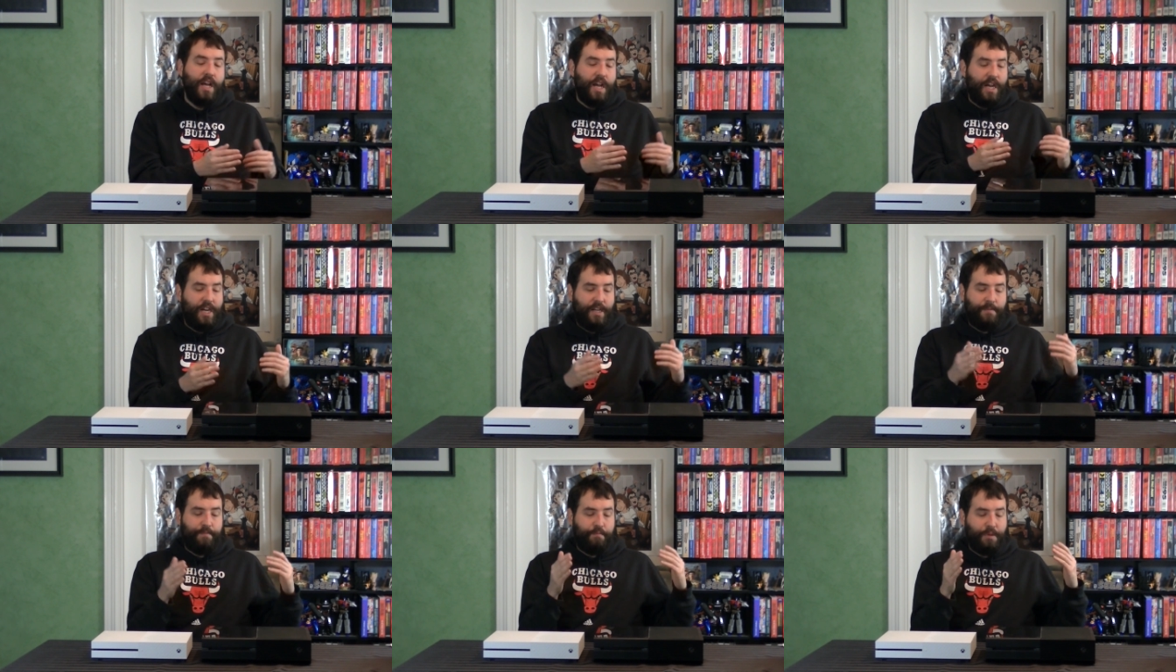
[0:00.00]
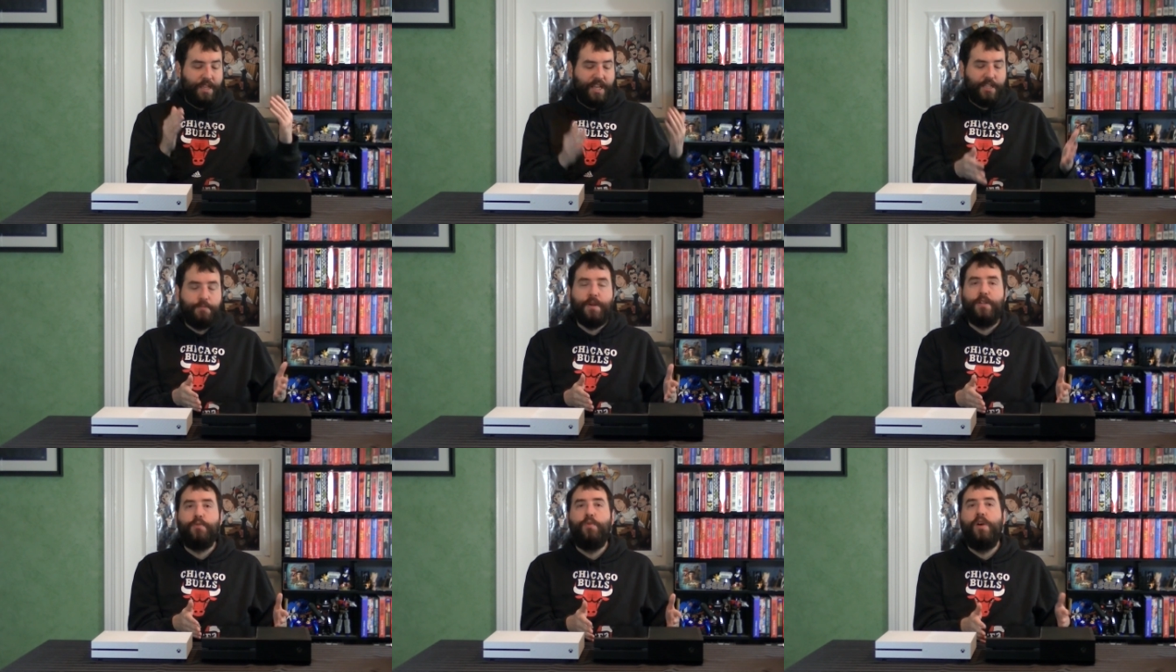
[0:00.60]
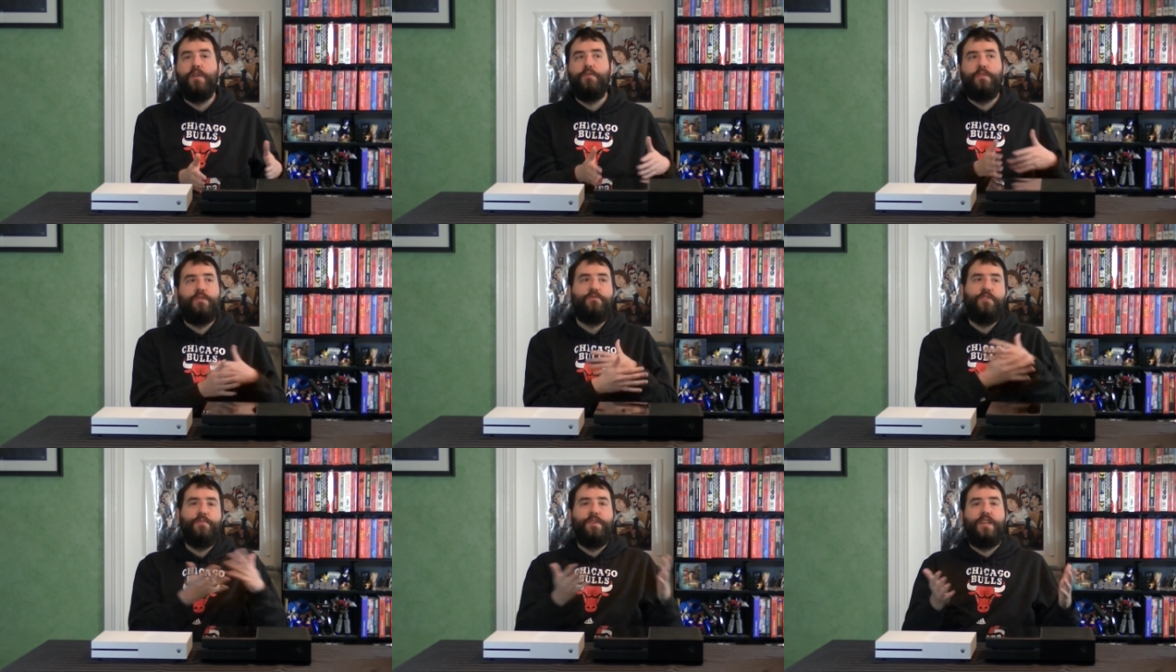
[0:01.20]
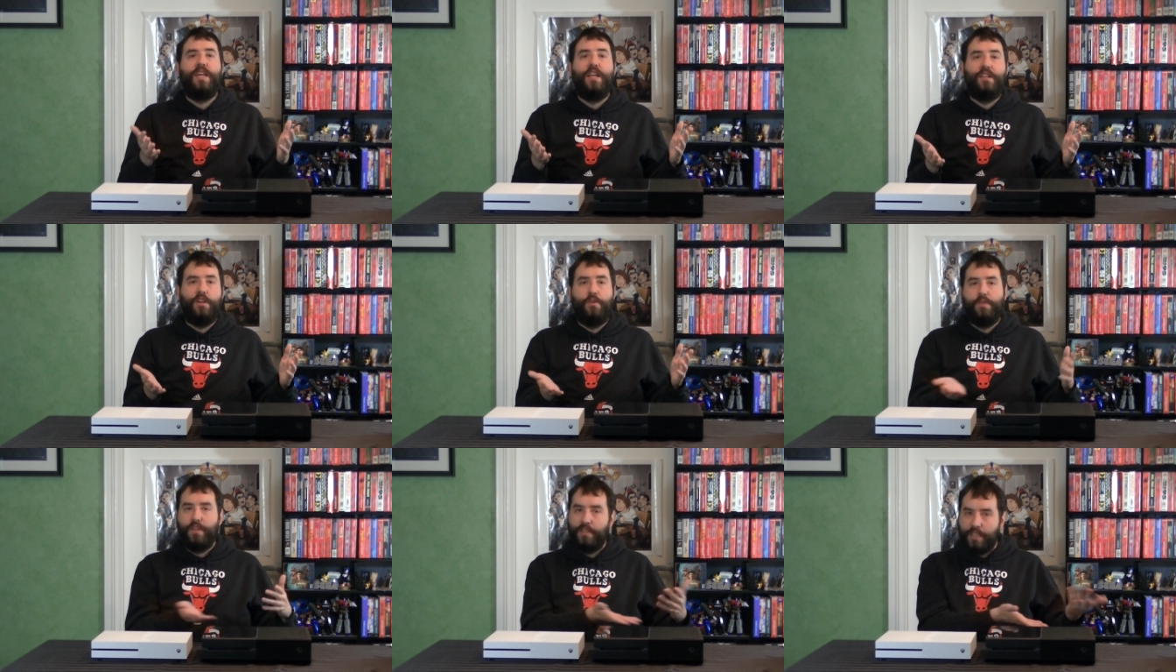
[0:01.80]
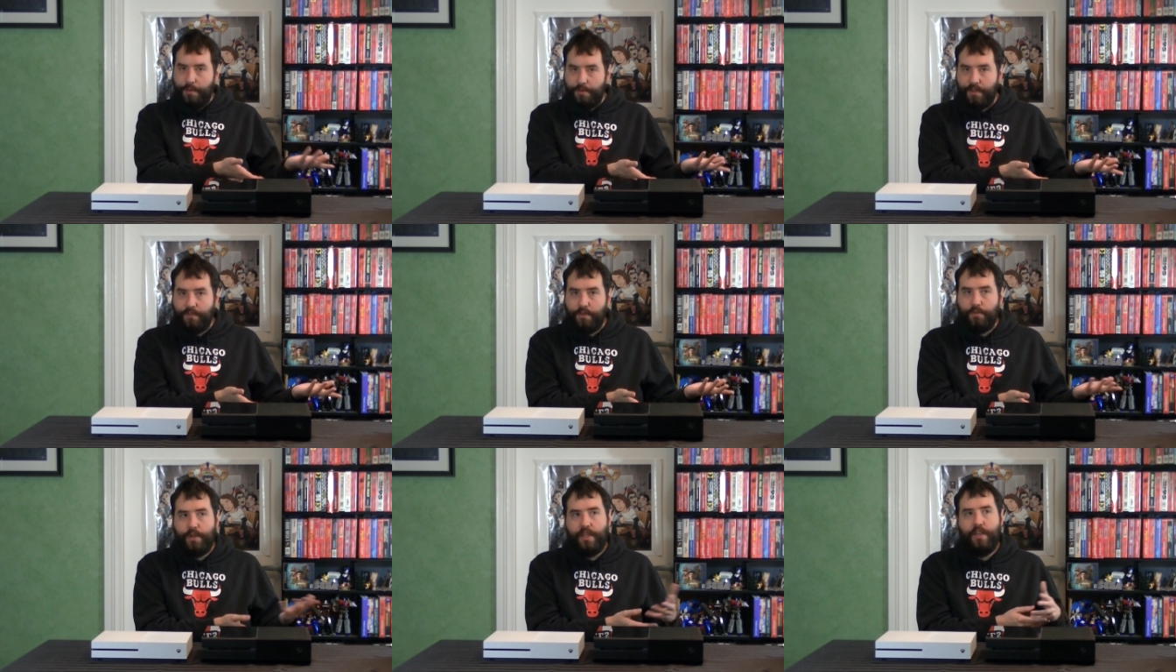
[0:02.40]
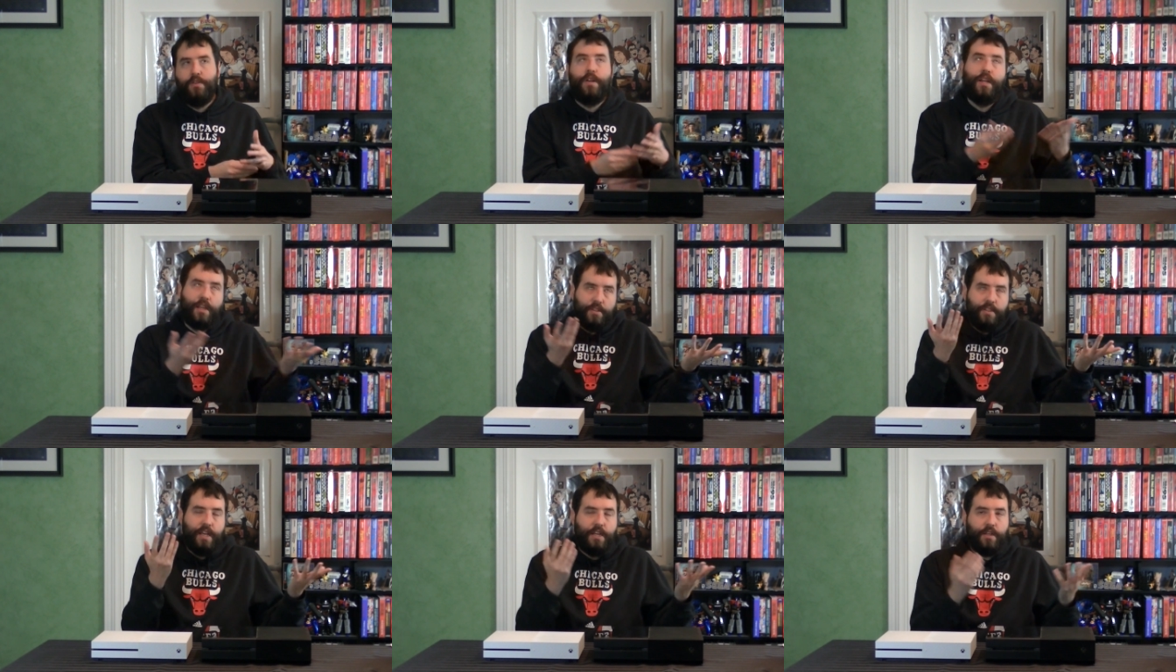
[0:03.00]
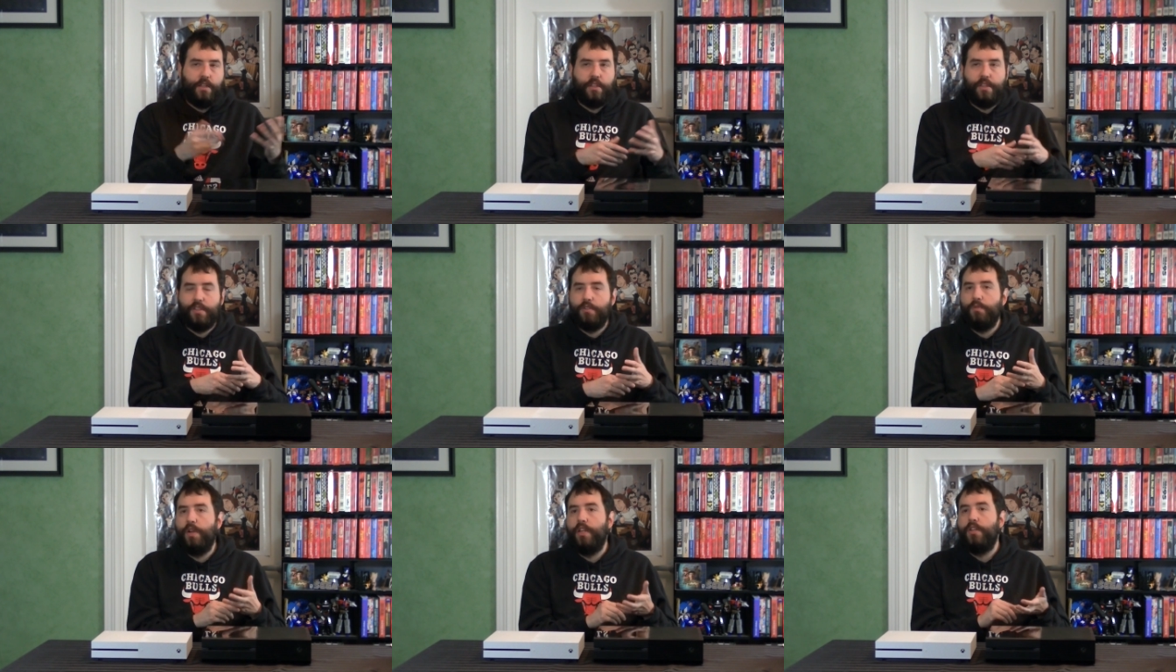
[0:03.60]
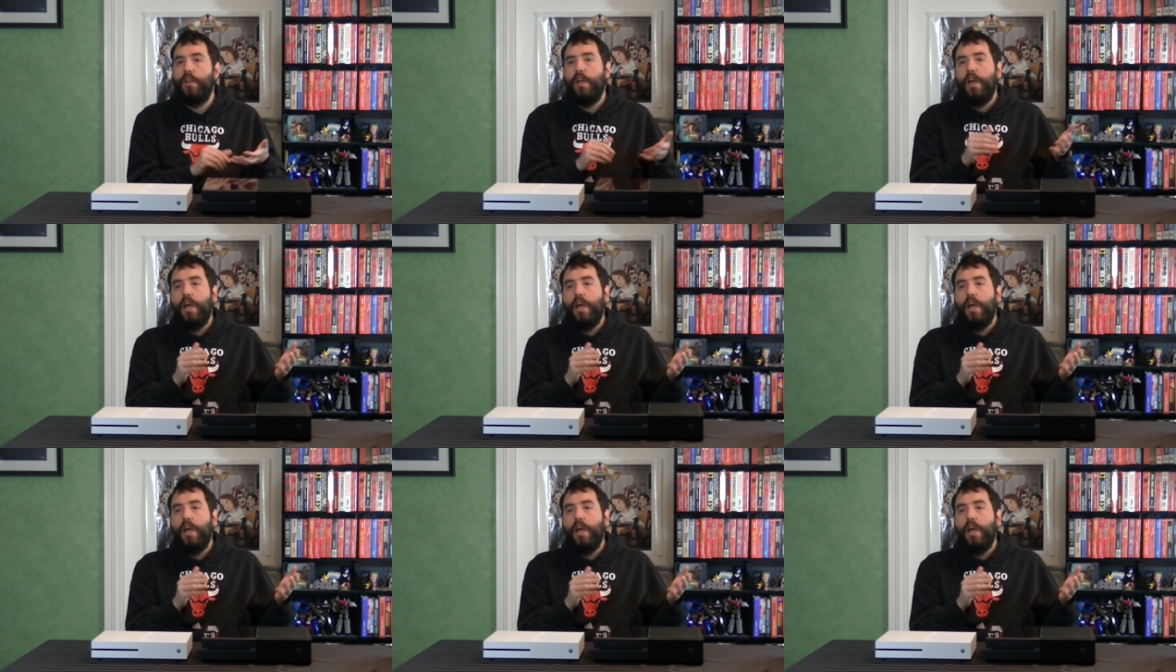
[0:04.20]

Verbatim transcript: But the Xbox One was from the get-go, with the exception of the Wii U and I guess technically the Switch.